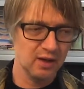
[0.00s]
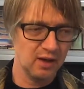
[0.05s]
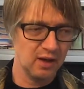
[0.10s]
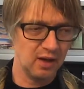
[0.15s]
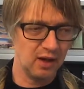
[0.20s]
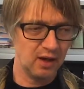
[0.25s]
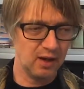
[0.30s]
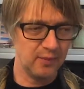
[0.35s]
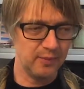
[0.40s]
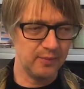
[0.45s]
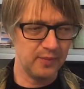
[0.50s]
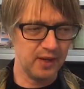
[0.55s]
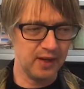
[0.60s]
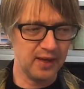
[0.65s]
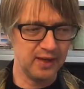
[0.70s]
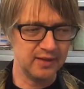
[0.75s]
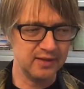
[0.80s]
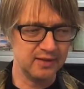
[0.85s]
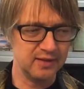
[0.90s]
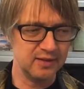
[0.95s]

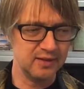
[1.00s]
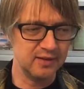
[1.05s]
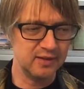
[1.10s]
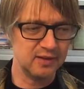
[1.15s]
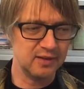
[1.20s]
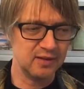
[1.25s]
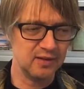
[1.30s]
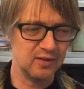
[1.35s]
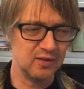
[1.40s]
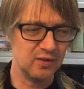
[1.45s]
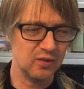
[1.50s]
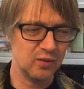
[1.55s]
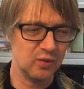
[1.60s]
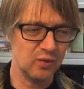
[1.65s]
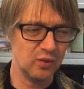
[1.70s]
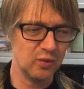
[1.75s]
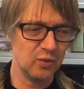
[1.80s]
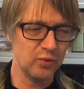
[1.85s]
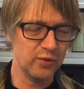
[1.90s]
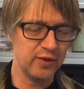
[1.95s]
And
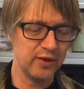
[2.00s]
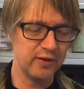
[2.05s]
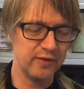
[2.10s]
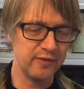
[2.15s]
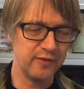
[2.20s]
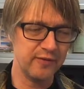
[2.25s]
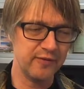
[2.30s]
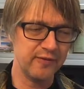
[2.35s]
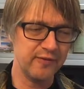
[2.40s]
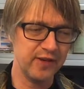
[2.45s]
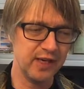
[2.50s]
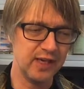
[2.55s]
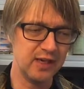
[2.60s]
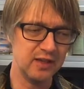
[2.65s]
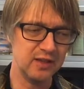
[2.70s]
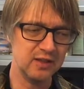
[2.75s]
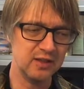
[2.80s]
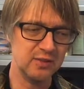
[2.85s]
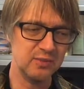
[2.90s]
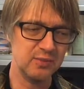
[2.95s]
all the
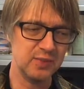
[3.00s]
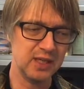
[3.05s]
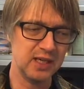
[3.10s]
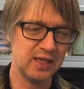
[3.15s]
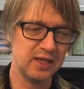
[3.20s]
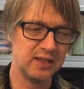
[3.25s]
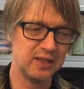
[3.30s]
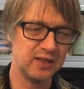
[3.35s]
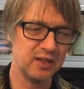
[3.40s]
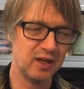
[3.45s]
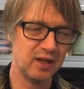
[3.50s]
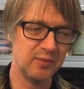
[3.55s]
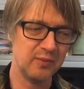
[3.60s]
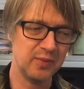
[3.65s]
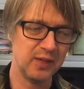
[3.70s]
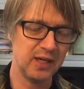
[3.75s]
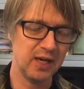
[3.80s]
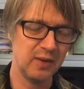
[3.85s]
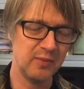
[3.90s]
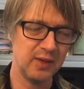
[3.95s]
figures started
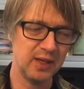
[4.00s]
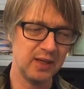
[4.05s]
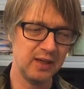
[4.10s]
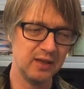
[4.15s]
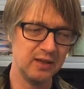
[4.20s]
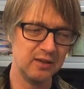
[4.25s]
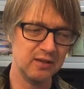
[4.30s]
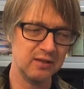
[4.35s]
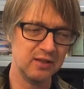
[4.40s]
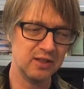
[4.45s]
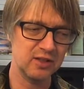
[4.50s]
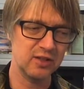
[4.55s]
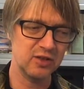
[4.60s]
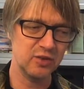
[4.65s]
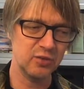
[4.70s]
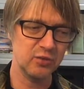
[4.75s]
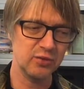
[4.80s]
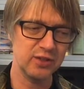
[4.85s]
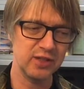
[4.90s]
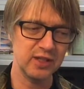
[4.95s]
becoming
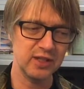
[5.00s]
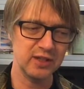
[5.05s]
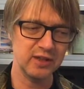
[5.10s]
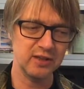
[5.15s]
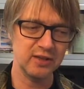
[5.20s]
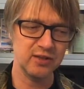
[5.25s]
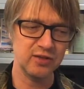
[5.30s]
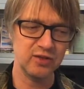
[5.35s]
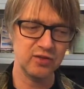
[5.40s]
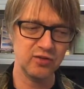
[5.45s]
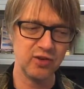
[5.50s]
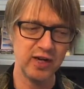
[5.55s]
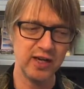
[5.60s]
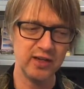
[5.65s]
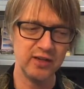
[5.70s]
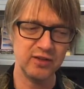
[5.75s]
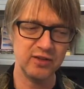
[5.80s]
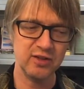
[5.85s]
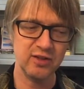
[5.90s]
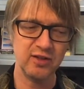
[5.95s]
distorted and
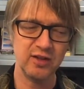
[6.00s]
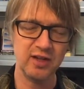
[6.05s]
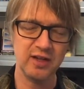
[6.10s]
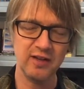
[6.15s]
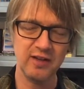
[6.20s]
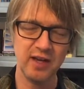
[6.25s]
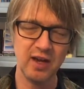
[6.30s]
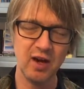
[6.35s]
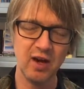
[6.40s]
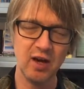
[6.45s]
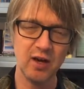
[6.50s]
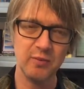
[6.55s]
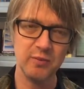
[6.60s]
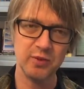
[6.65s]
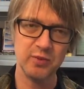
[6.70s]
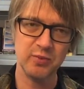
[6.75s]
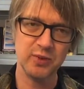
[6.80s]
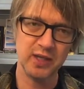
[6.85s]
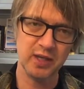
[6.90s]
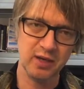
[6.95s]
strange, and the
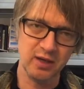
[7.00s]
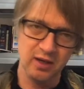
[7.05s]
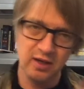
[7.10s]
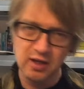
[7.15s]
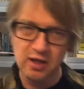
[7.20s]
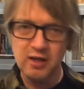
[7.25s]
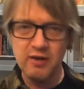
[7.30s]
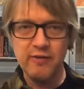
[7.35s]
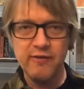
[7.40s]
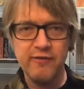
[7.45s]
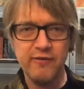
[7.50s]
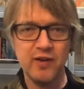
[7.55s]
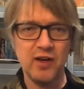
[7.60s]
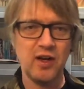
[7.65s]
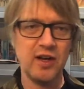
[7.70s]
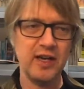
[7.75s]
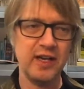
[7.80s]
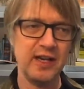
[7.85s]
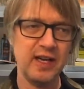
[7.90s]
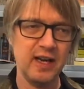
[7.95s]
arms began
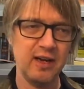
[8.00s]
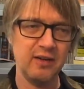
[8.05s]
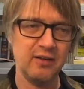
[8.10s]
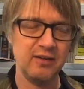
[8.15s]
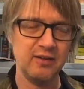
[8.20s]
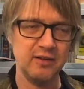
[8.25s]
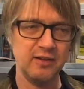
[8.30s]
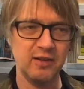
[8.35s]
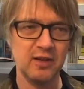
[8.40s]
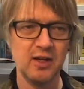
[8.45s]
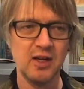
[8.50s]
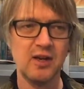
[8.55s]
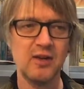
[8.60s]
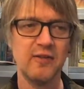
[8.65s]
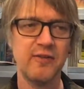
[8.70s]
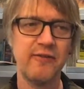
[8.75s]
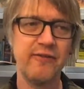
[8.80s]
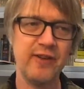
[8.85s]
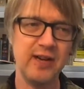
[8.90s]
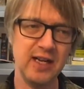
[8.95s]
flying out and
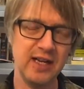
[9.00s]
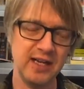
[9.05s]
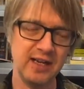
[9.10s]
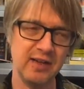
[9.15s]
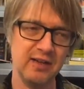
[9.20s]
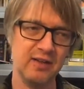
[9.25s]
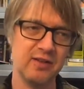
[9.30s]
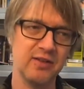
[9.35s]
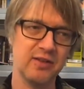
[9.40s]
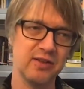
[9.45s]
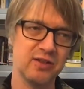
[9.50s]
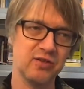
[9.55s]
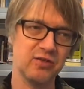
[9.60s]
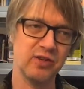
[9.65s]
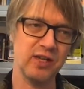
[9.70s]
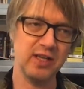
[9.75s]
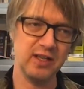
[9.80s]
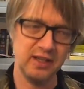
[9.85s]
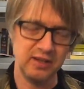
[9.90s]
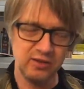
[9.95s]
filling the
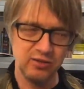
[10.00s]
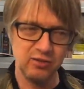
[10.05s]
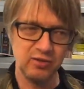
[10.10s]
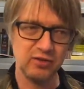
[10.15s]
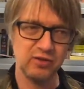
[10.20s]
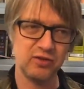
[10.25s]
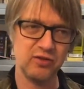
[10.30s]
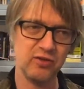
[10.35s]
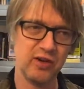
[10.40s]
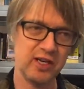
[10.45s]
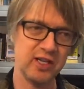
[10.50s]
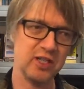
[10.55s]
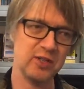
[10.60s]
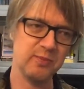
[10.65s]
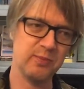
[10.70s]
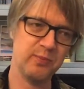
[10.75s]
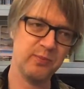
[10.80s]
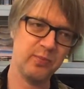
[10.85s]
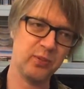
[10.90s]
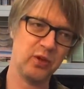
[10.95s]
screen with sort of strange
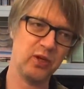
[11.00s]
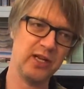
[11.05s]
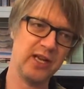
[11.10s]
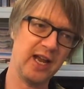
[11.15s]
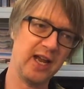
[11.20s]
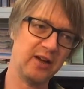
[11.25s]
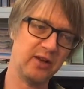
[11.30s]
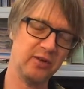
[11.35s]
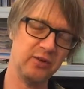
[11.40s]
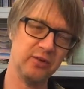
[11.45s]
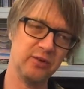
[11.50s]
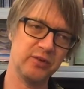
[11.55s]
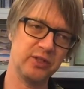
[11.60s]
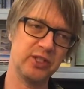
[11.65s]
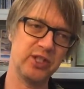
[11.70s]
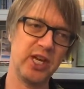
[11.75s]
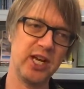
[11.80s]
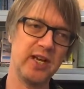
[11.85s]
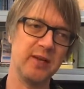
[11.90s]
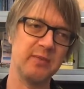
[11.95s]
polygonal
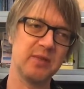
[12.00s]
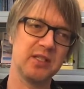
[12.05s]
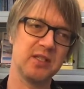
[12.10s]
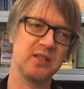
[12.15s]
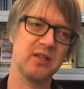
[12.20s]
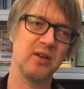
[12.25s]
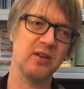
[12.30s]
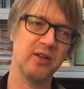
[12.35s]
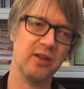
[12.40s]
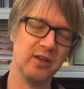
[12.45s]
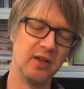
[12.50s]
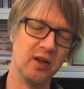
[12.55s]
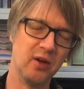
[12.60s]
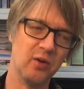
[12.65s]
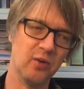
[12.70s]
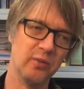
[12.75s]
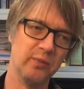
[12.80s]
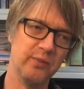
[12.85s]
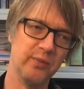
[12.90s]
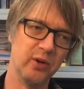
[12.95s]
shapes, so that the
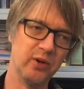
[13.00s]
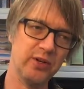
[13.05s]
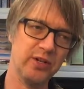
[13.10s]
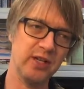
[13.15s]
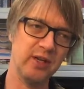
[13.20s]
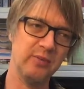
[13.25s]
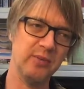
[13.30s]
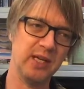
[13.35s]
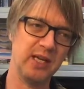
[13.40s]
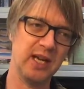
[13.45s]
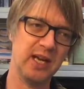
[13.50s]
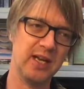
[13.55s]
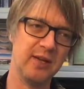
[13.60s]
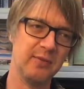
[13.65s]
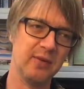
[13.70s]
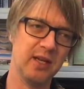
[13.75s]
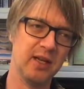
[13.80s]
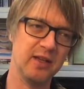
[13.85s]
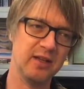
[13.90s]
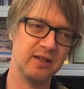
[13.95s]
whole body
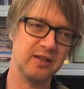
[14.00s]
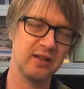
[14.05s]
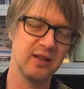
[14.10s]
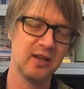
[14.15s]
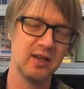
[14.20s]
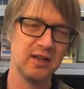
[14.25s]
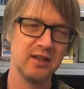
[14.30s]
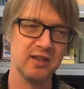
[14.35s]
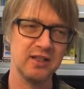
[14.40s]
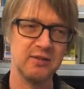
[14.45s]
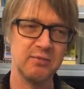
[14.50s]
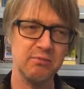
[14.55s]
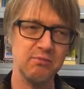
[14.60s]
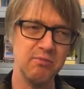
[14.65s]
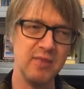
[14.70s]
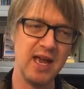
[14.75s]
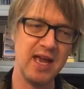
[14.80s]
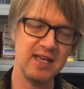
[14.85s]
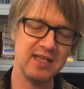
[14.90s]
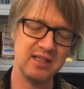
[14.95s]
became like this
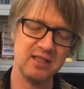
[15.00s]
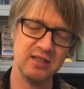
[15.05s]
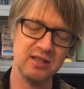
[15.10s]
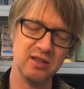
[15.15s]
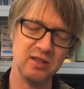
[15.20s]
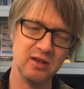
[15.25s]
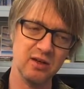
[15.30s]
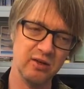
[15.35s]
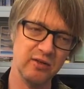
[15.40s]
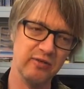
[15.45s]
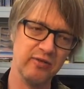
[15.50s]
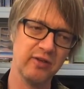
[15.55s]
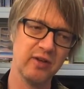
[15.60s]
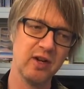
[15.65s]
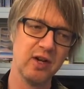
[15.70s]
mess of